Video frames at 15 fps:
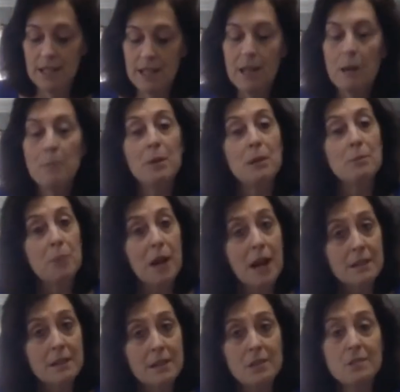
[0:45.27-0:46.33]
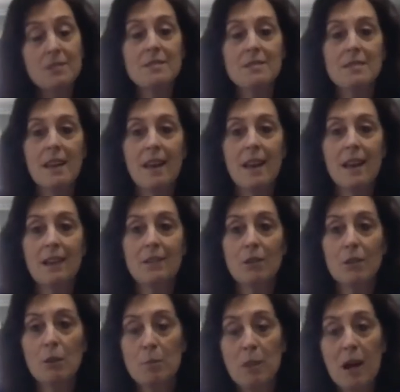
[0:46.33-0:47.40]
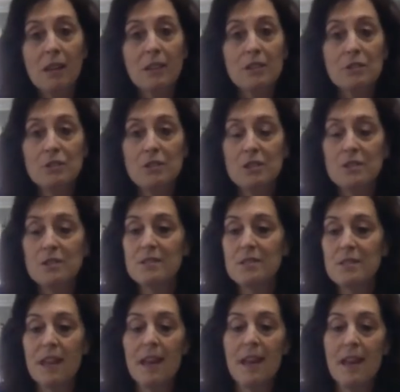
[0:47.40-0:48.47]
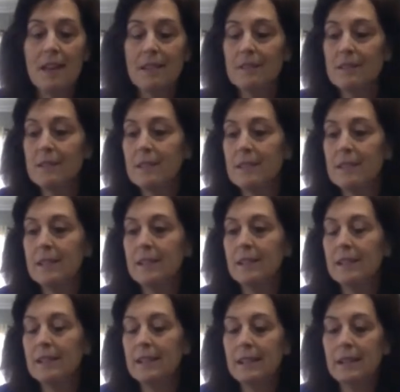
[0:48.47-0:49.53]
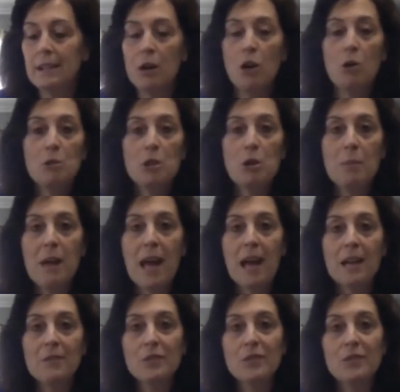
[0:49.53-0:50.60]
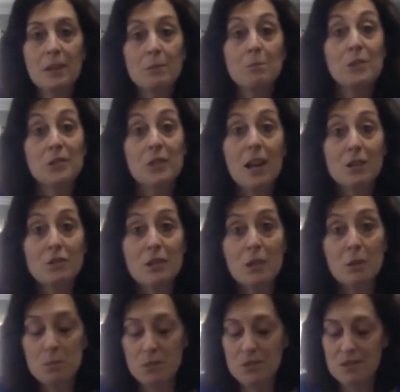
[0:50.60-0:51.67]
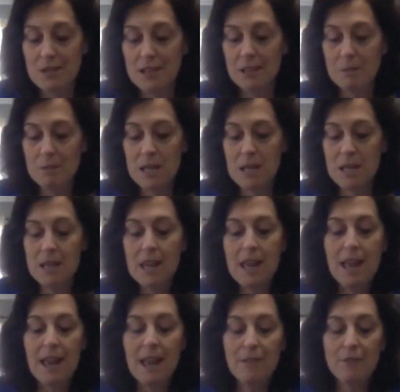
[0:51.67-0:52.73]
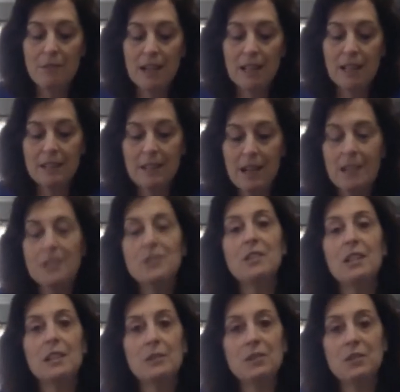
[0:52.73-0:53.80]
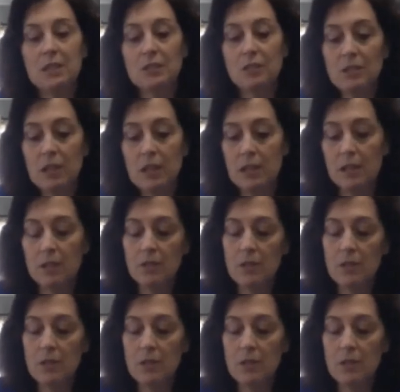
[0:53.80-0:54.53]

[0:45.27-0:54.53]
But botanists and herbologists and homeopaths and massage therapists like me have recognized and have seen studies